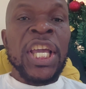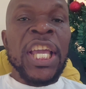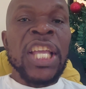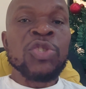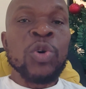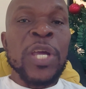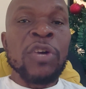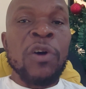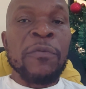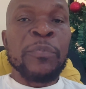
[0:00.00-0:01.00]
into a
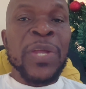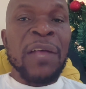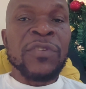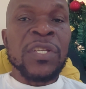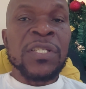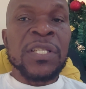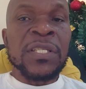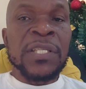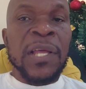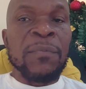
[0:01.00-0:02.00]
comprehensive
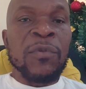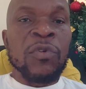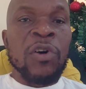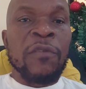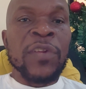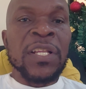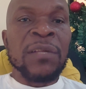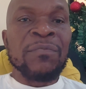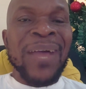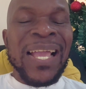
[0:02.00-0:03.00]
system governing
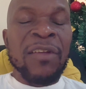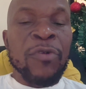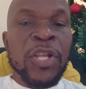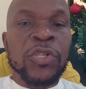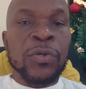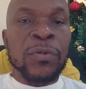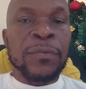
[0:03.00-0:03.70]
migration.